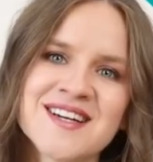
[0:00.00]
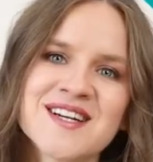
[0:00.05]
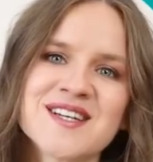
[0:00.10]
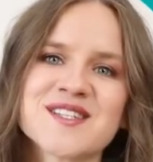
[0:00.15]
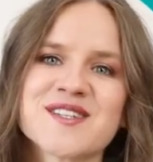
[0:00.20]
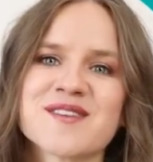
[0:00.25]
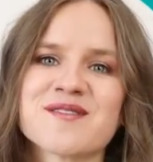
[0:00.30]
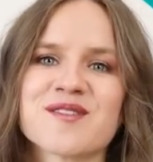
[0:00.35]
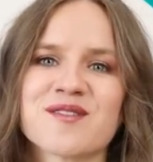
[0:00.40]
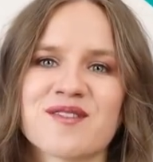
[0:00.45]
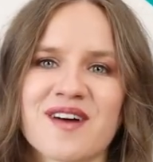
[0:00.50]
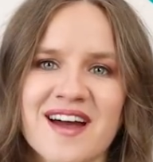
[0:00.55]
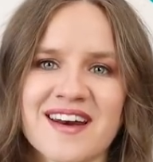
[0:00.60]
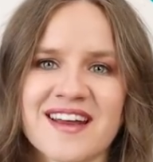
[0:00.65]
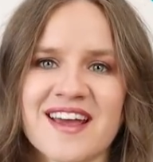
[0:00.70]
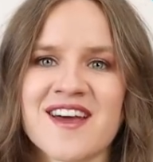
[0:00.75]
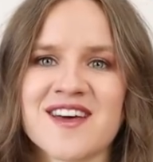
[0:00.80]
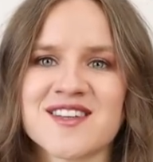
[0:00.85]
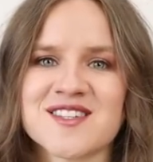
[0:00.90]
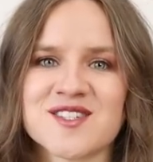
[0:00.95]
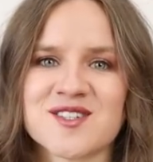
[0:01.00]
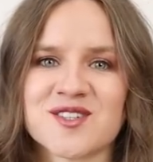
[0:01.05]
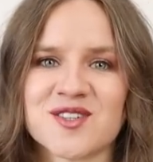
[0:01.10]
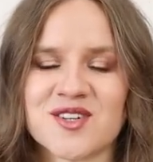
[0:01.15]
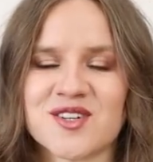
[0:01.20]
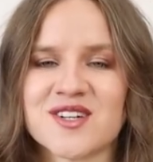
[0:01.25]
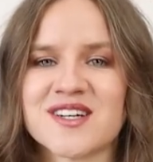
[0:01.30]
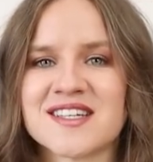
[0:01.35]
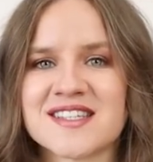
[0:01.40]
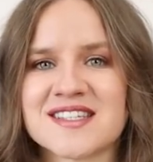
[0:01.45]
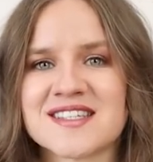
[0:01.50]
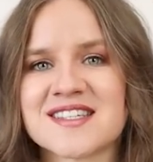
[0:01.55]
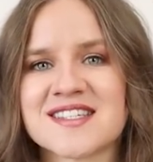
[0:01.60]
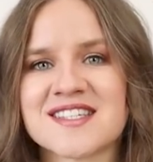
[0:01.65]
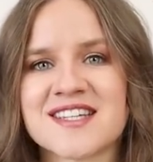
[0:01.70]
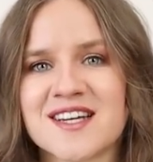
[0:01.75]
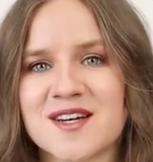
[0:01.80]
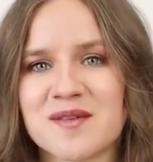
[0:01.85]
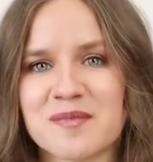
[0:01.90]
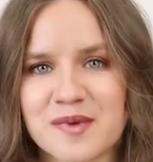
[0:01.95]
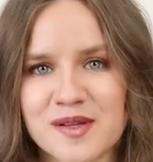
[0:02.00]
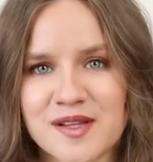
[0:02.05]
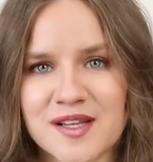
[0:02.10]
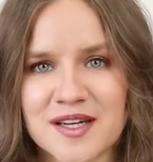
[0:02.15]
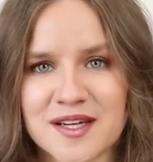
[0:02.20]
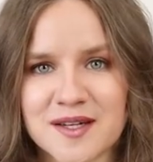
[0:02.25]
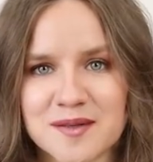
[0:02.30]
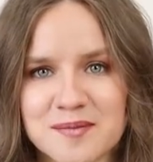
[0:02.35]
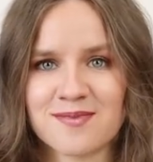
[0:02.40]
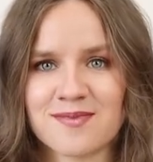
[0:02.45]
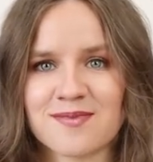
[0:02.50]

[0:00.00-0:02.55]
So the right answer is sustainability.